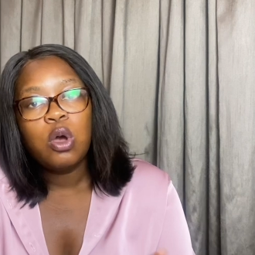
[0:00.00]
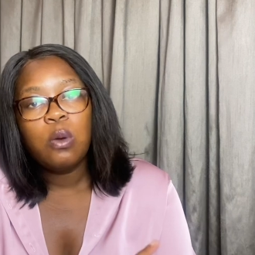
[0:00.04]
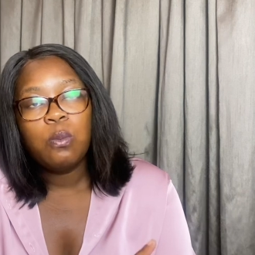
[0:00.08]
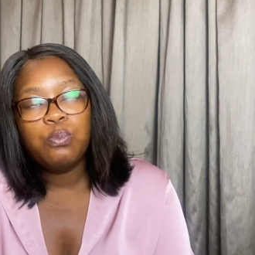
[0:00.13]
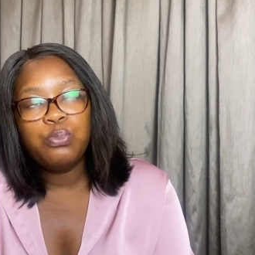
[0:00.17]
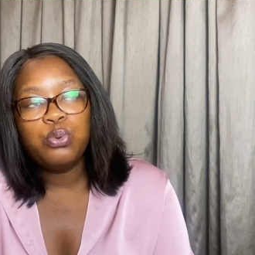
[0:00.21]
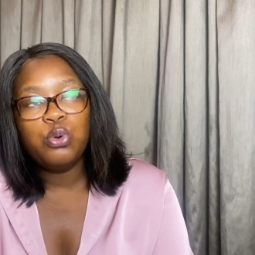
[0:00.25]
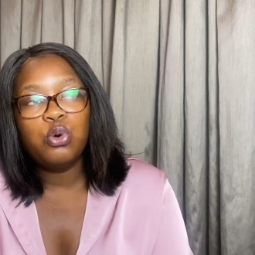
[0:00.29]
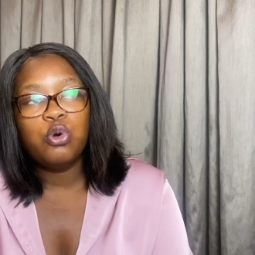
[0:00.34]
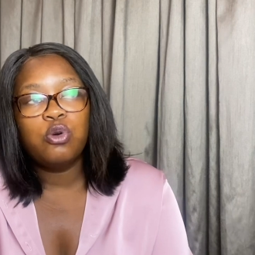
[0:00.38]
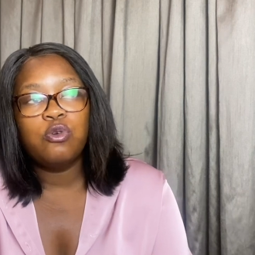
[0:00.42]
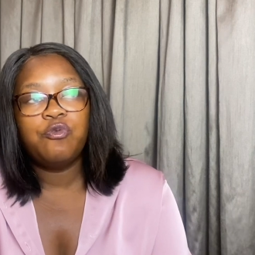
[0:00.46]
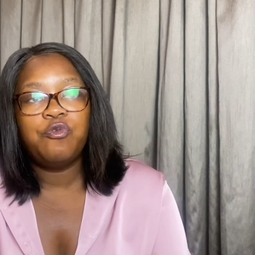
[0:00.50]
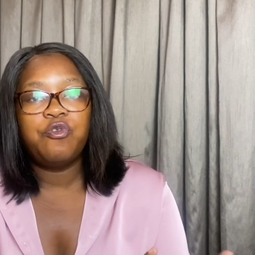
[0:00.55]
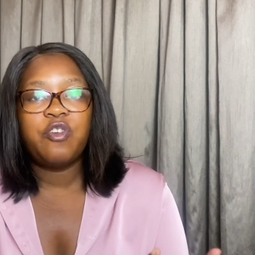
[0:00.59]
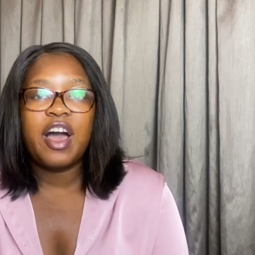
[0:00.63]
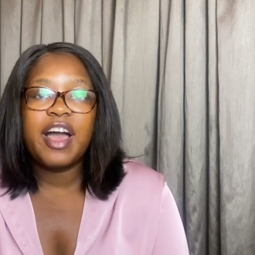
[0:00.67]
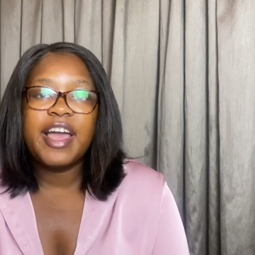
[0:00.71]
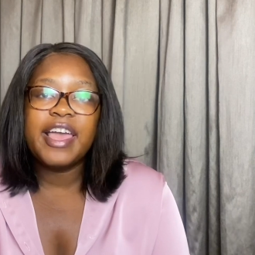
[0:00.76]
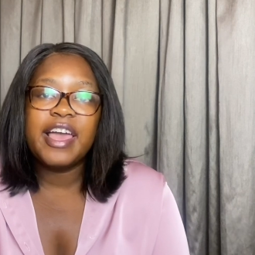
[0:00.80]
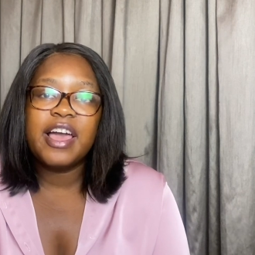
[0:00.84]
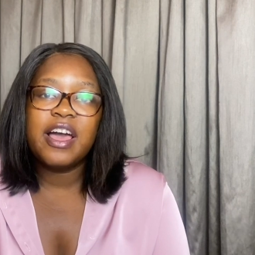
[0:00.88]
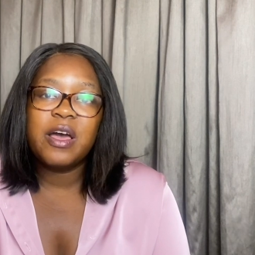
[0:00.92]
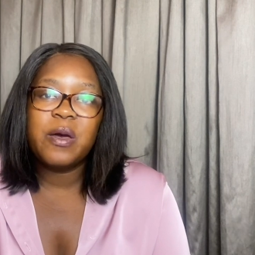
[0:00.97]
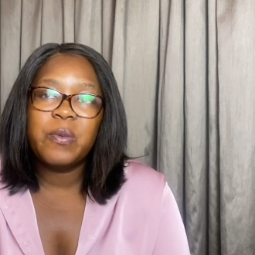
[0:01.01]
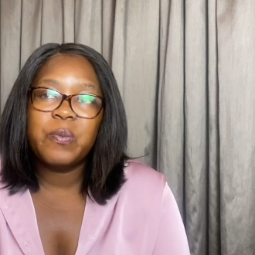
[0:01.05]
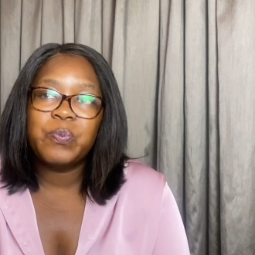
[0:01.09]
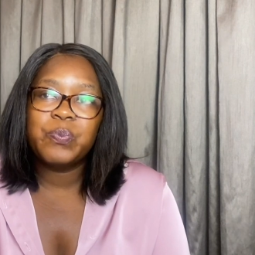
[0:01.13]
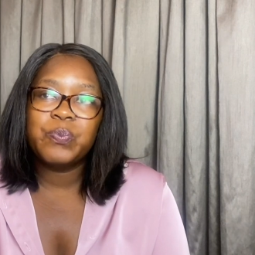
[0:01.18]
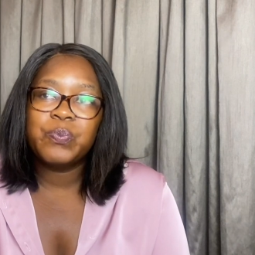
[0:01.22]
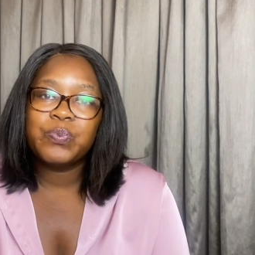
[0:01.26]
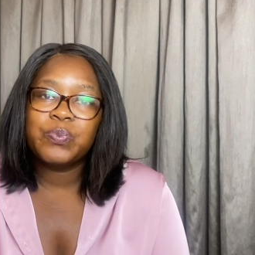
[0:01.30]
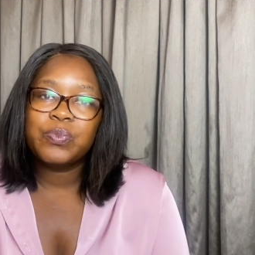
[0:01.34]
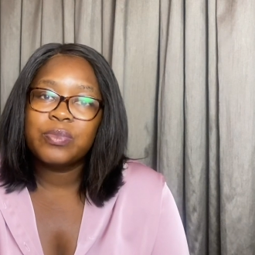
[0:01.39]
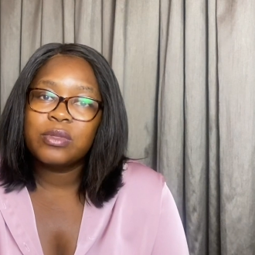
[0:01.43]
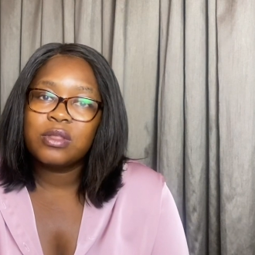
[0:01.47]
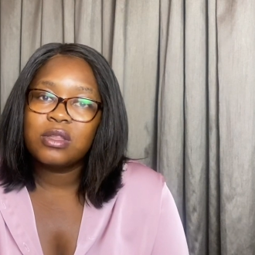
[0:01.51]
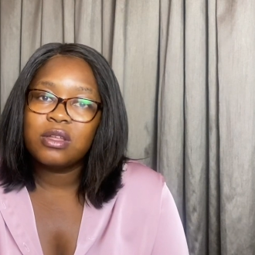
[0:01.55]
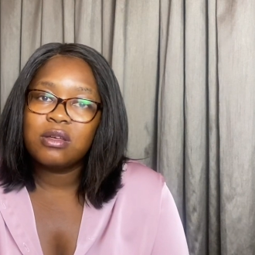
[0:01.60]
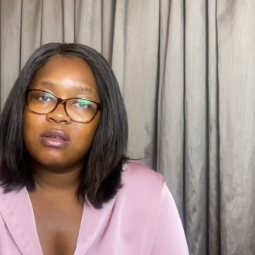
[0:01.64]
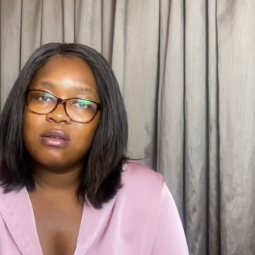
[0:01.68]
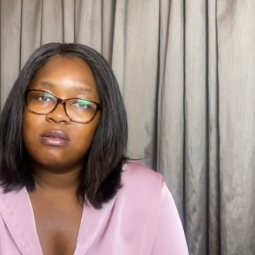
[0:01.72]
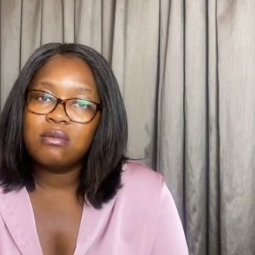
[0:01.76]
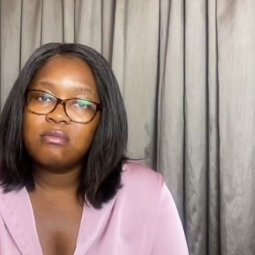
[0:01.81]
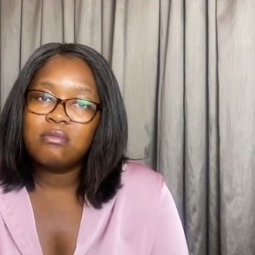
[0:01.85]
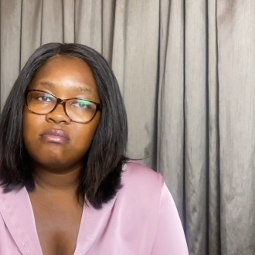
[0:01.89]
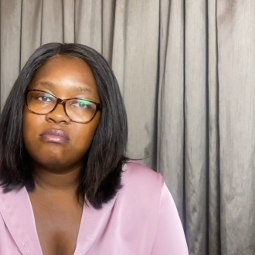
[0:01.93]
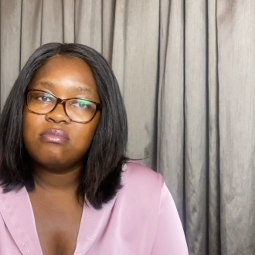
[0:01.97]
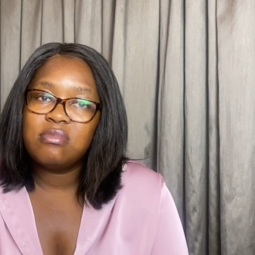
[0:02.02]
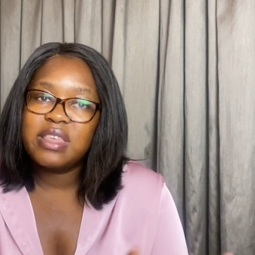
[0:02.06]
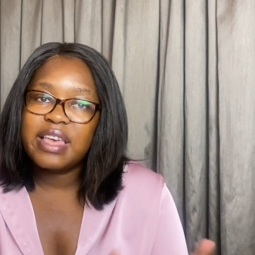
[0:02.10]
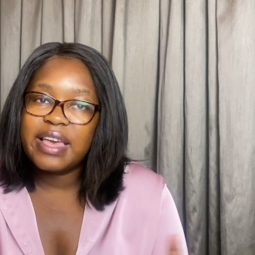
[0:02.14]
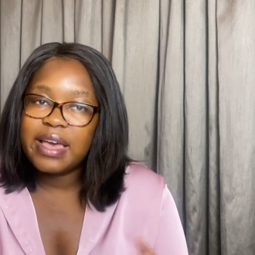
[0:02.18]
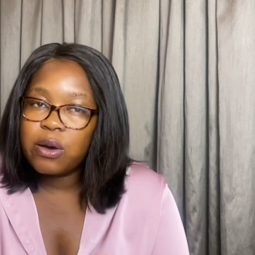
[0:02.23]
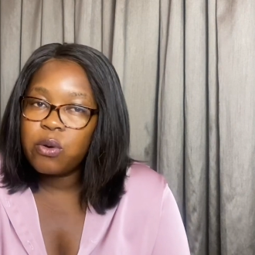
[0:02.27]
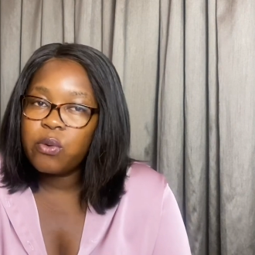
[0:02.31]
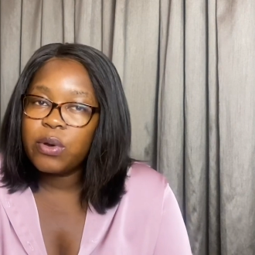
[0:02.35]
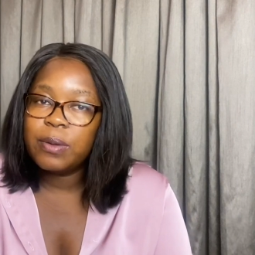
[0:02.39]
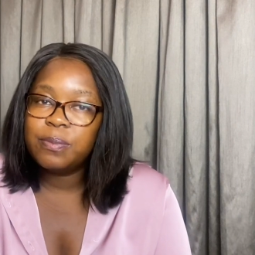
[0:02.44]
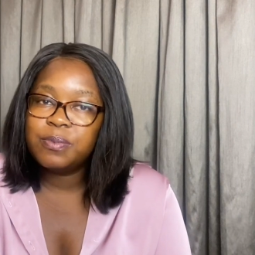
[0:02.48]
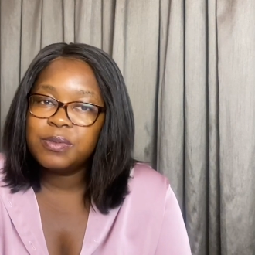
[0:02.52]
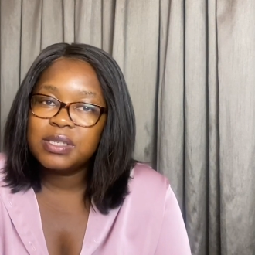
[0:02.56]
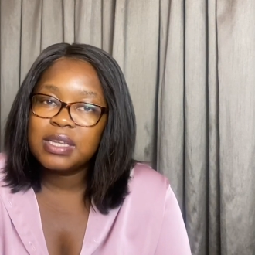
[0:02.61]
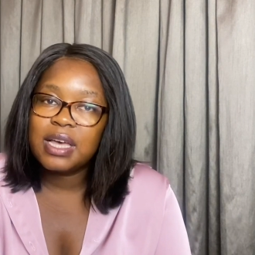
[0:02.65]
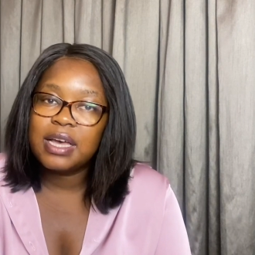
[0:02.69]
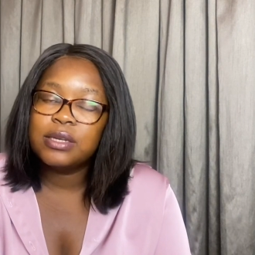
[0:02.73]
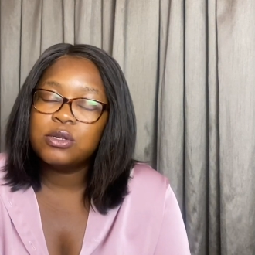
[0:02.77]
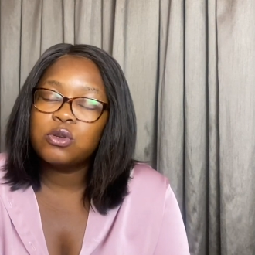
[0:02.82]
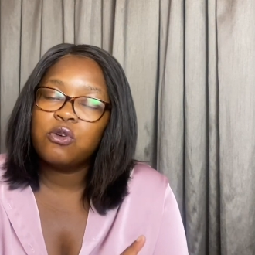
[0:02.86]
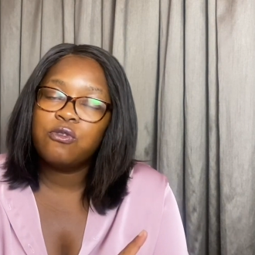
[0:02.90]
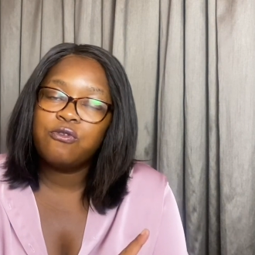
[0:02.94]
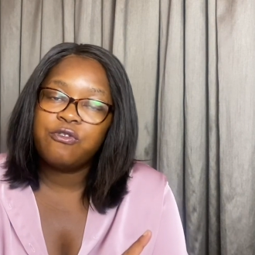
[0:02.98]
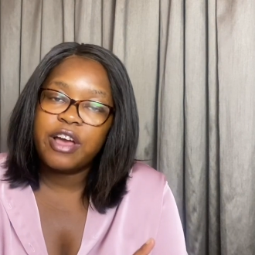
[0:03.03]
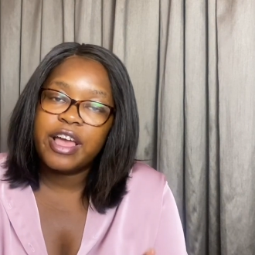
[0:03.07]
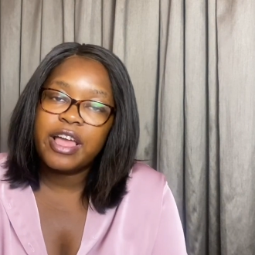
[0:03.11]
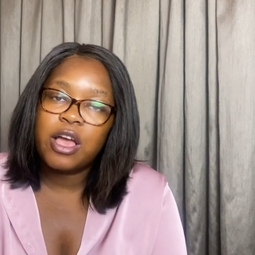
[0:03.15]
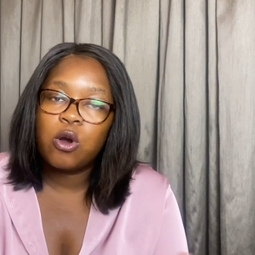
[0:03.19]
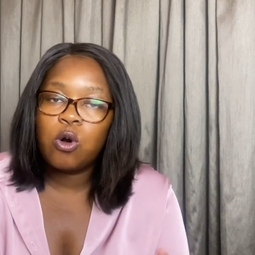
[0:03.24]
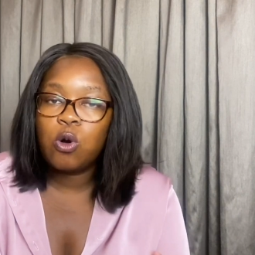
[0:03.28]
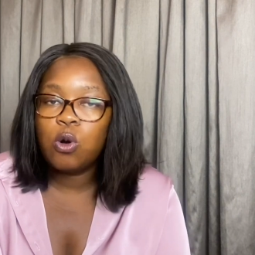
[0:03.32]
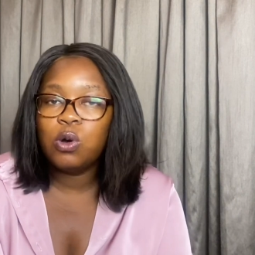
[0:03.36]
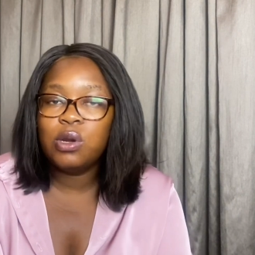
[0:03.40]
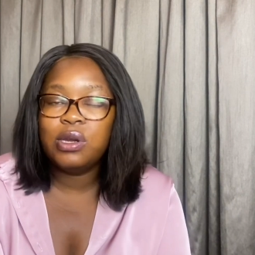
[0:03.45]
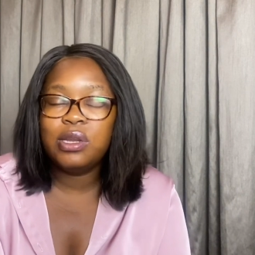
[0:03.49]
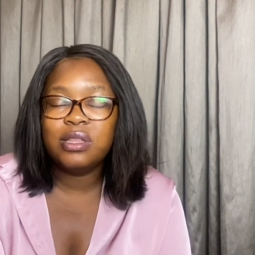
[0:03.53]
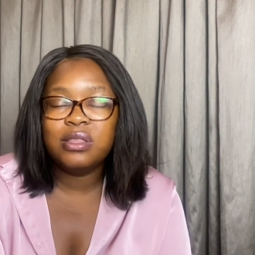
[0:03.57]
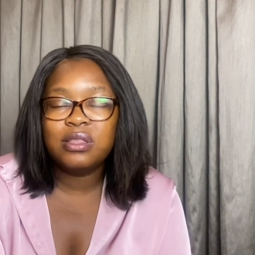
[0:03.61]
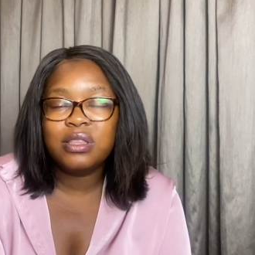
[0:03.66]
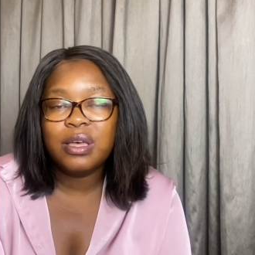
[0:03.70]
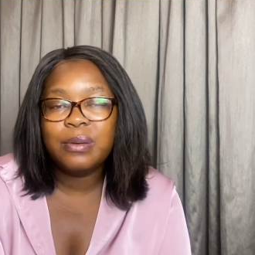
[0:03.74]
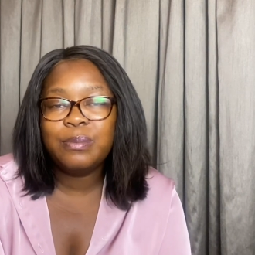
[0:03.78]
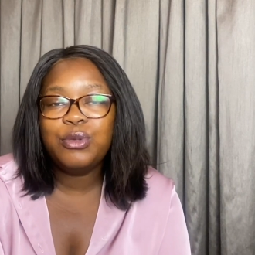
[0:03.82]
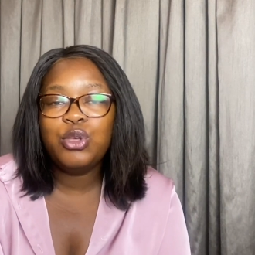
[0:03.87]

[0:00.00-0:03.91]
book via their website or via calling them.